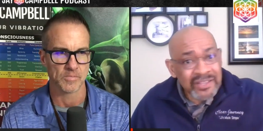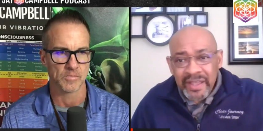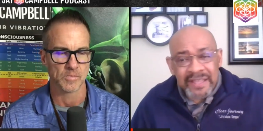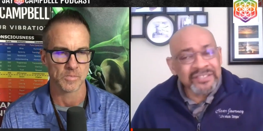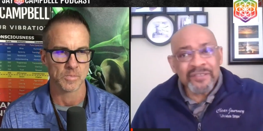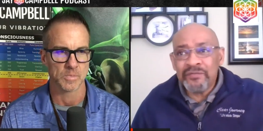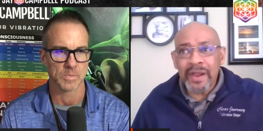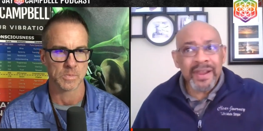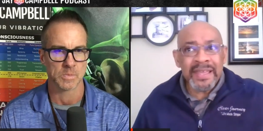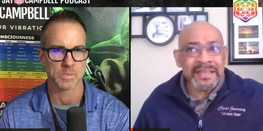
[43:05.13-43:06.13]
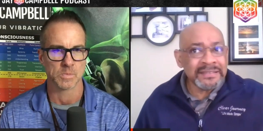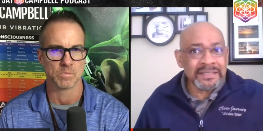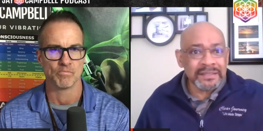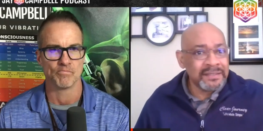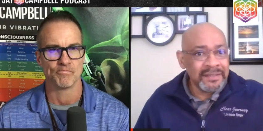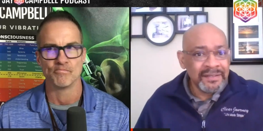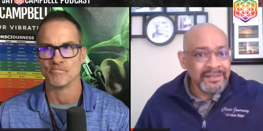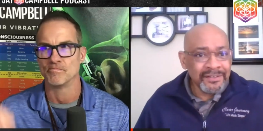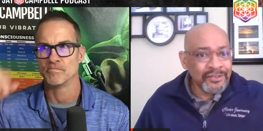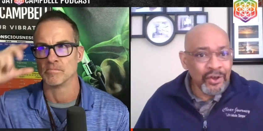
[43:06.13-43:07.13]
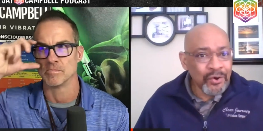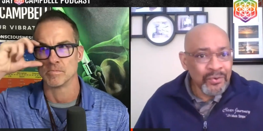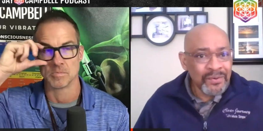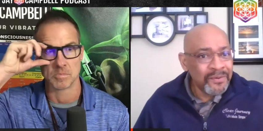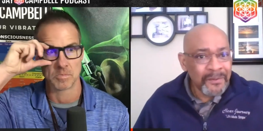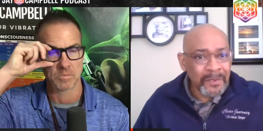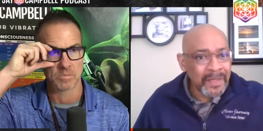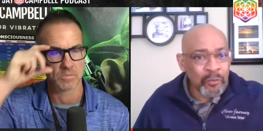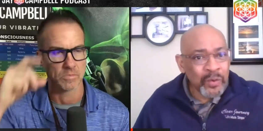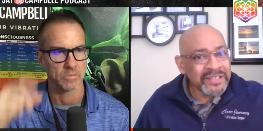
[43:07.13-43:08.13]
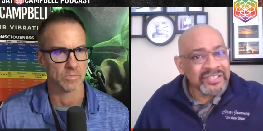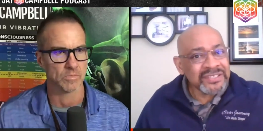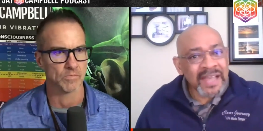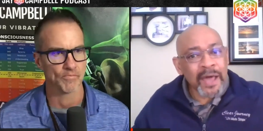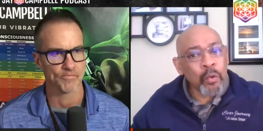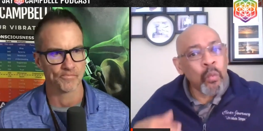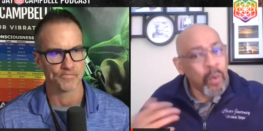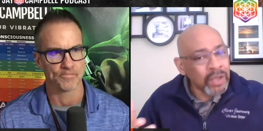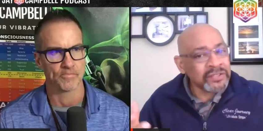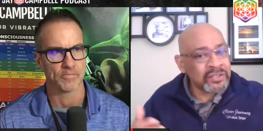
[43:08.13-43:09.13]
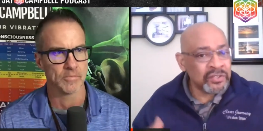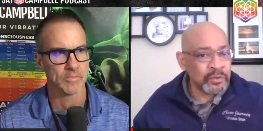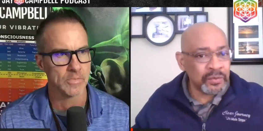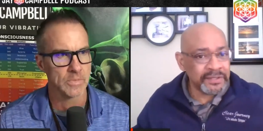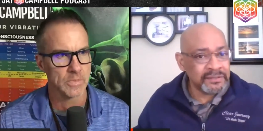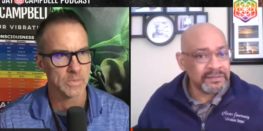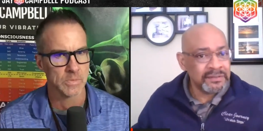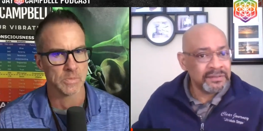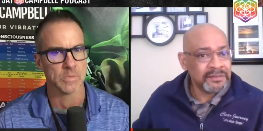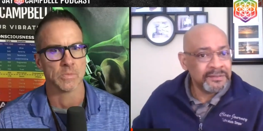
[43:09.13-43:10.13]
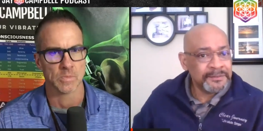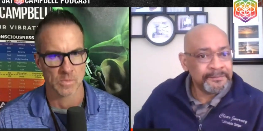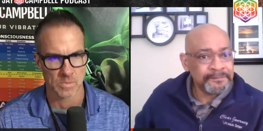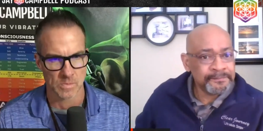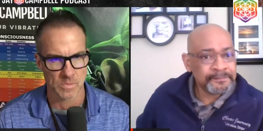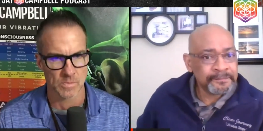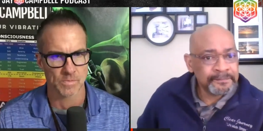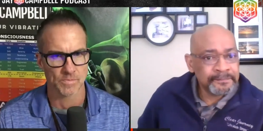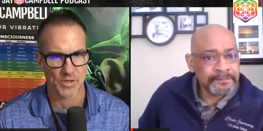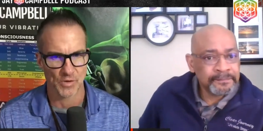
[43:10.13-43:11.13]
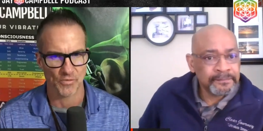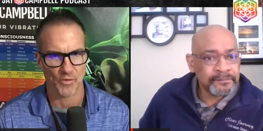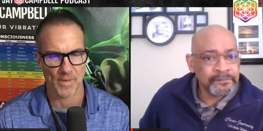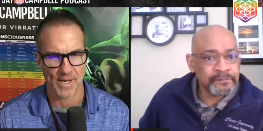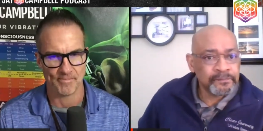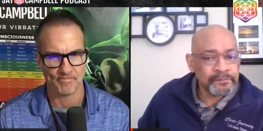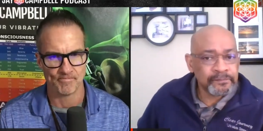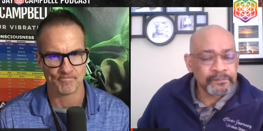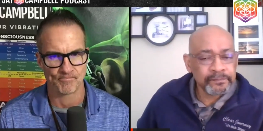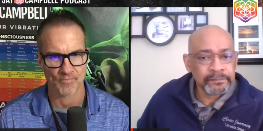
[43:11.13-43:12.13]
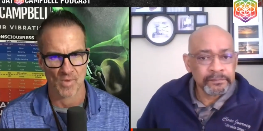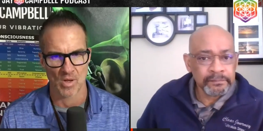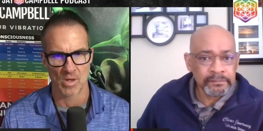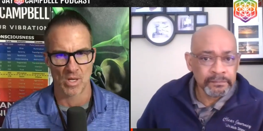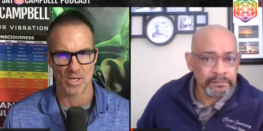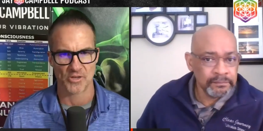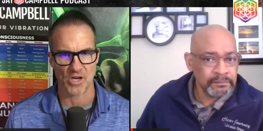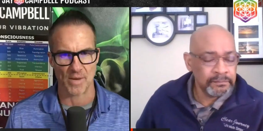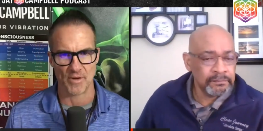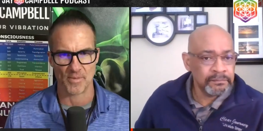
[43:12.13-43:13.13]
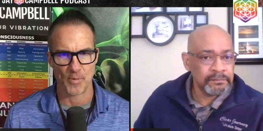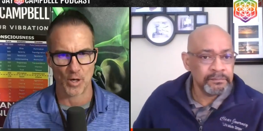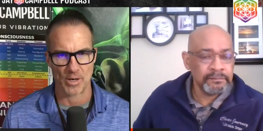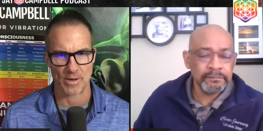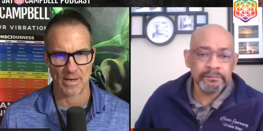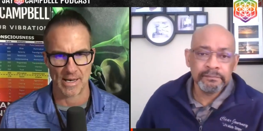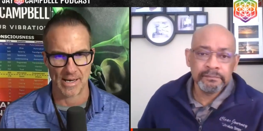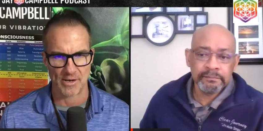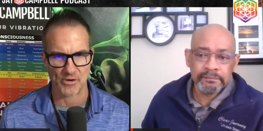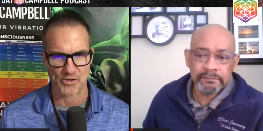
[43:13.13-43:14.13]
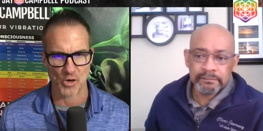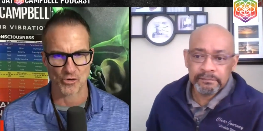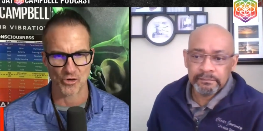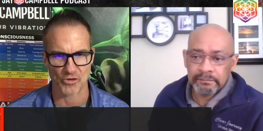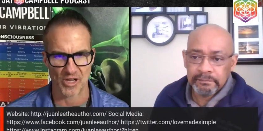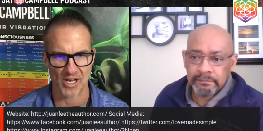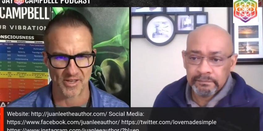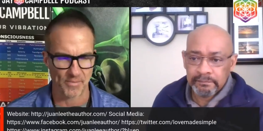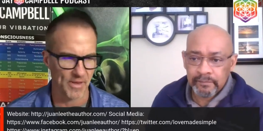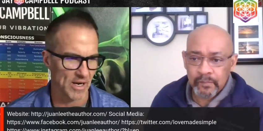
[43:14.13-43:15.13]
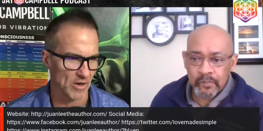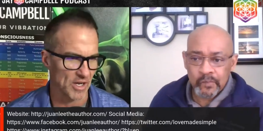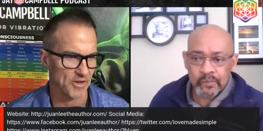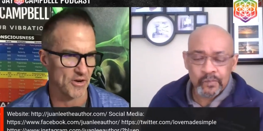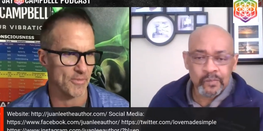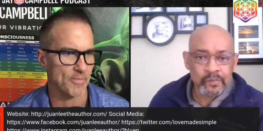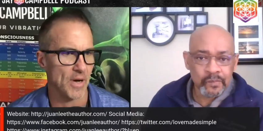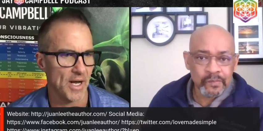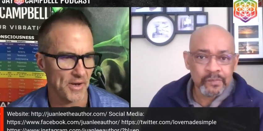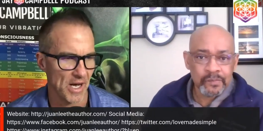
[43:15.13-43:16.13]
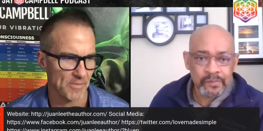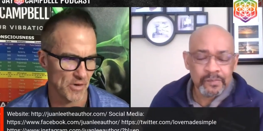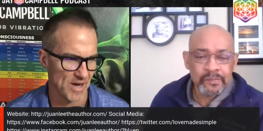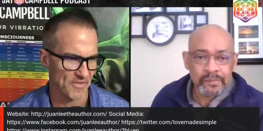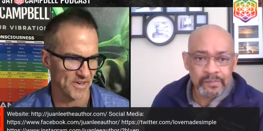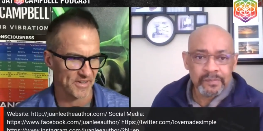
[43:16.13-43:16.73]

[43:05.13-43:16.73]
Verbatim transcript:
Speaker 1: it's, it's very easy. You know, we just got to want to do it.
Speaker 2: Beautiful, man. So I'm going to put uh, your social sites up, then I'll get to your uh, nonprofit in a